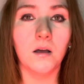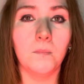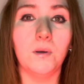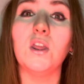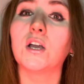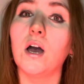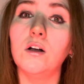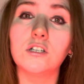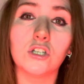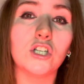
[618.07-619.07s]
But the
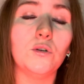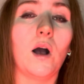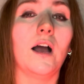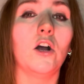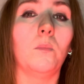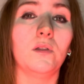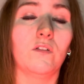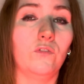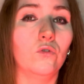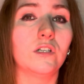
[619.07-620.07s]
girls are too high up and the
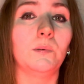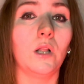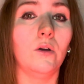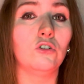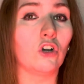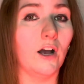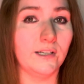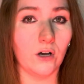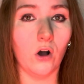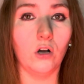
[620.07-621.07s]
floors below try
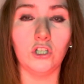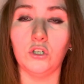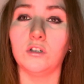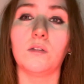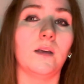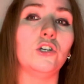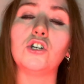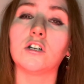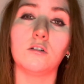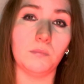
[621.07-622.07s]
to argue that they
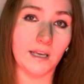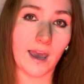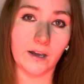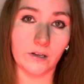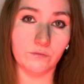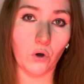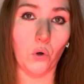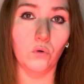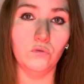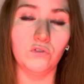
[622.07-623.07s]
shouldn't be getting
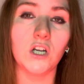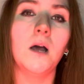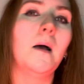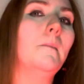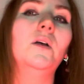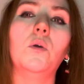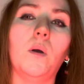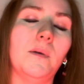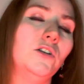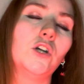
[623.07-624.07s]
involved, but the
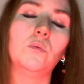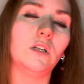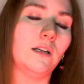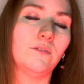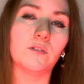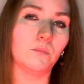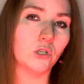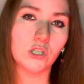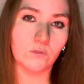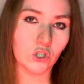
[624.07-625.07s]
women don't leave them
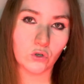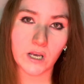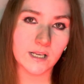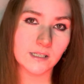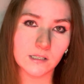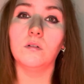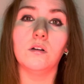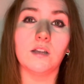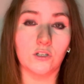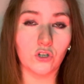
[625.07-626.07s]
much of a choice.
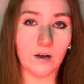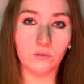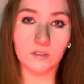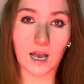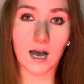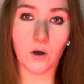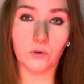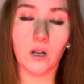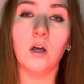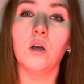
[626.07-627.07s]
They travel
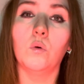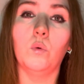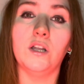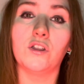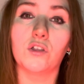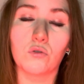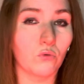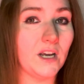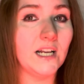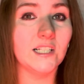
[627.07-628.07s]
down with
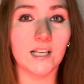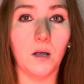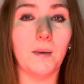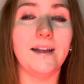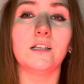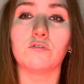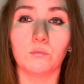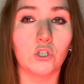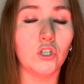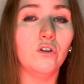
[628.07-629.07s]
3 cellmates from
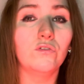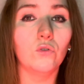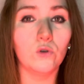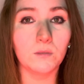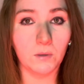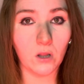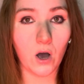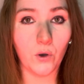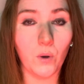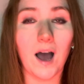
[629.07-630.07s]
the 2 floors
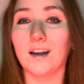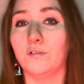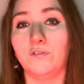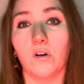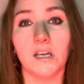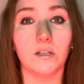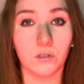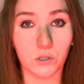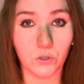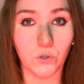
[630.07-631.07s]
below and a fight
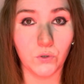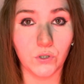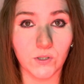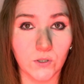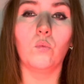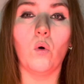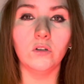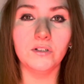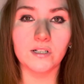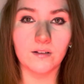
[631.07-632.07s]
ensues.
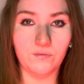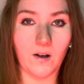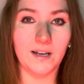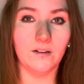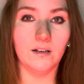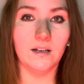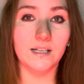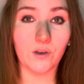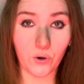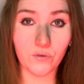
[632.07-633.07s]
Once the fight
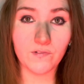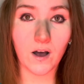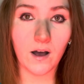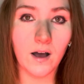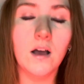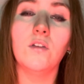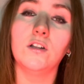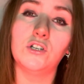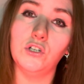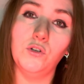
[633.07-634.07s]
is over, the
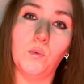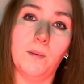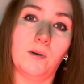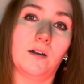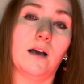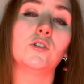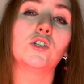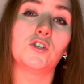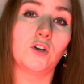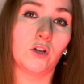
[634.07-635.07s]
2 women are now
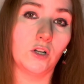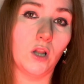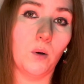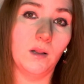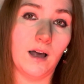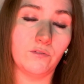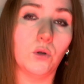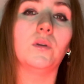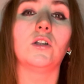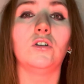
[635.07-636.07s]
stuck on a lower level
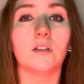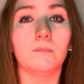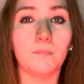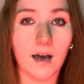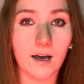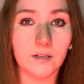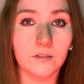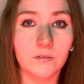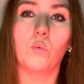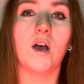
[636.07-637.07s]
with another man,
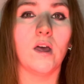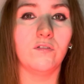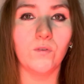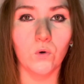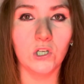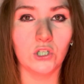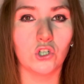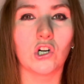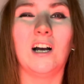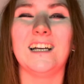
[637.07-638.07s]
where they're forced to
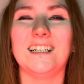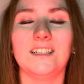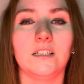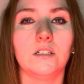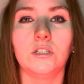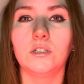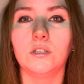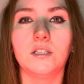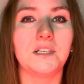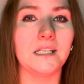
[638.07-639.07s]
try and
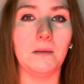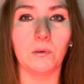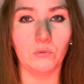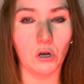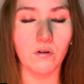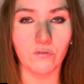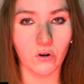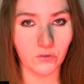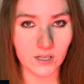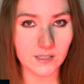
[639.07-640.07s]
sleep and recover
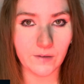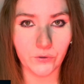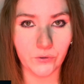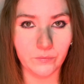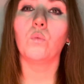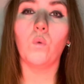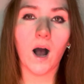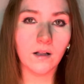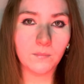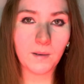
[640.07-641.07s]
on this level.
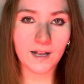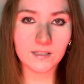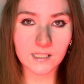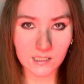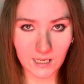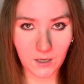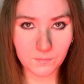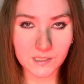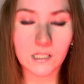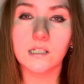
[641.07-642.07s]
While the man
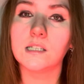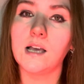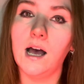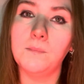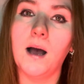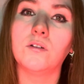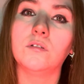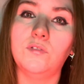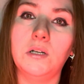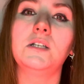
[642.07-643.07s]
sleeps, Sahabat
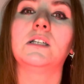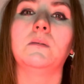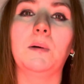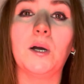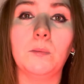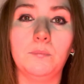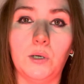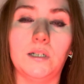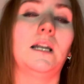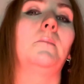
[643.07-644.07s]
reveals to
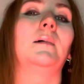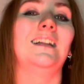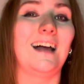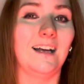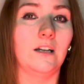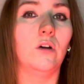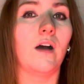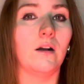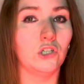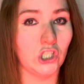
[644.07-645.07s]
Perempuan a plan of
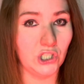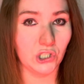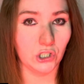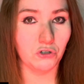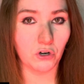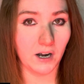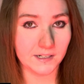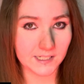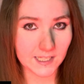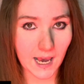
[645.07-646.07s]
how she's going to try and
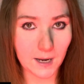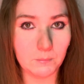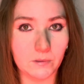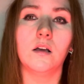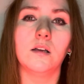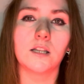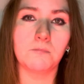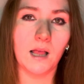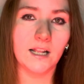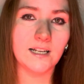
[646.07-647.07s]
escape. The
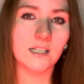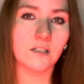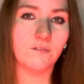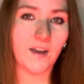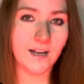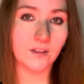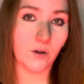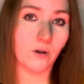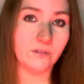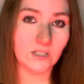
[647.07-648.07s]
plan is to fake their
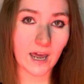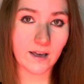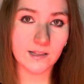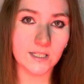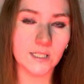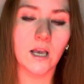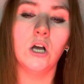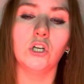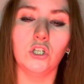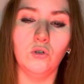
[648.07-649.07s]
own deaths
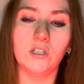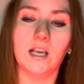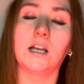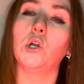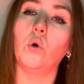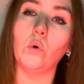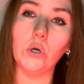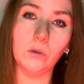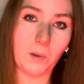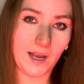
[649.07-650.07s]
using an
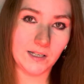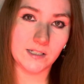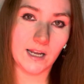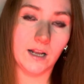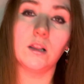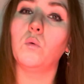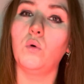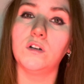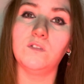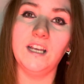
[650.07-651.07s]
oil painting that
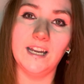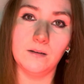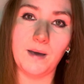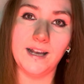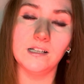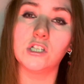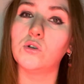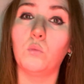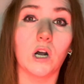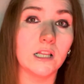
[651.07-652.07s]
one of the inmates
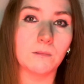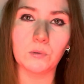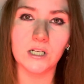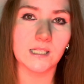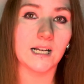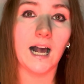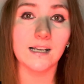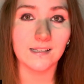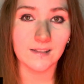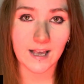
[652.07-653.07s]
somewhere in the prison
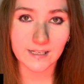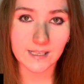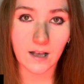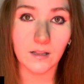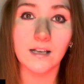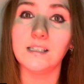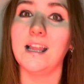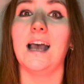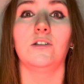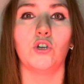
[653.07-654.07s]
has in their cell as
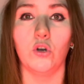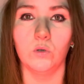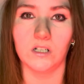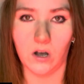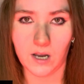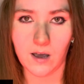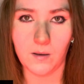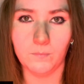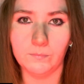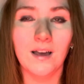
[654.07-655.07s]
their chosen item.